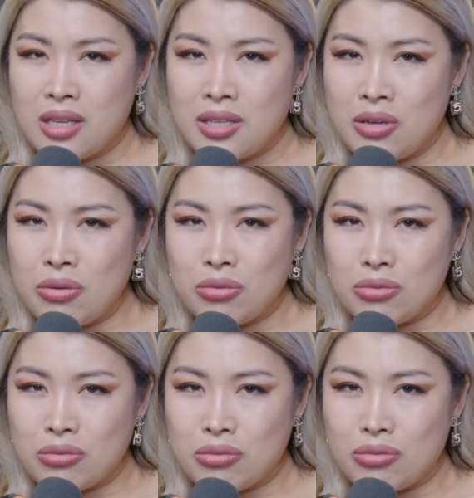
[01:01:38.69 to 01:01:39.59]
You
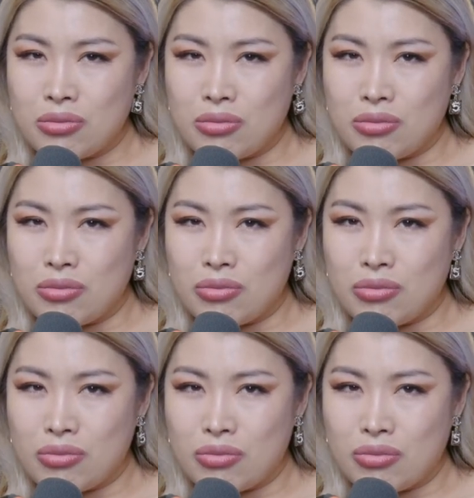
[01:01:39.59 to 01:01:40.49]

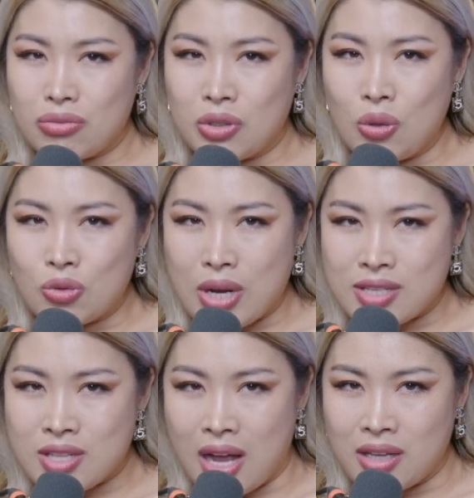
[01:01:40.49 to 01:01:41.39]
don't dress
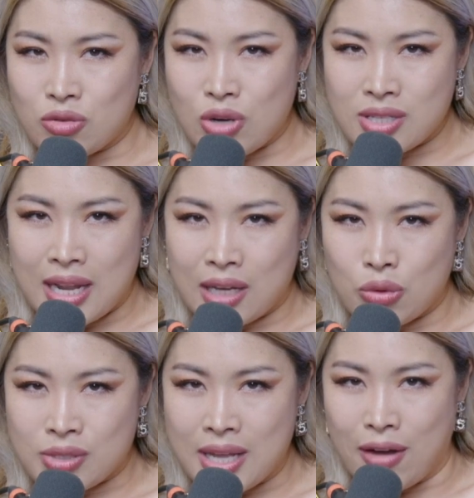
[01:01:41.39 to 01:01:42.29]
down. You dress like
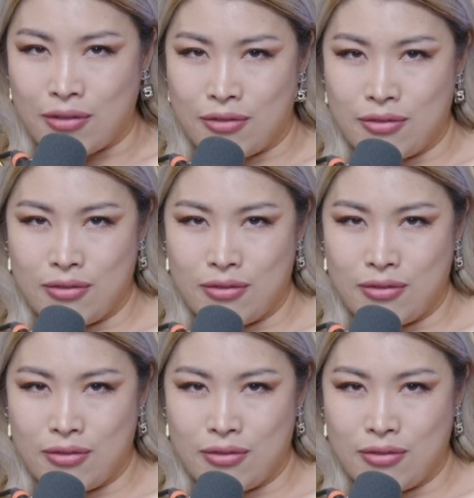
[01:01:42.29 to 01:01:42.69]
yourself.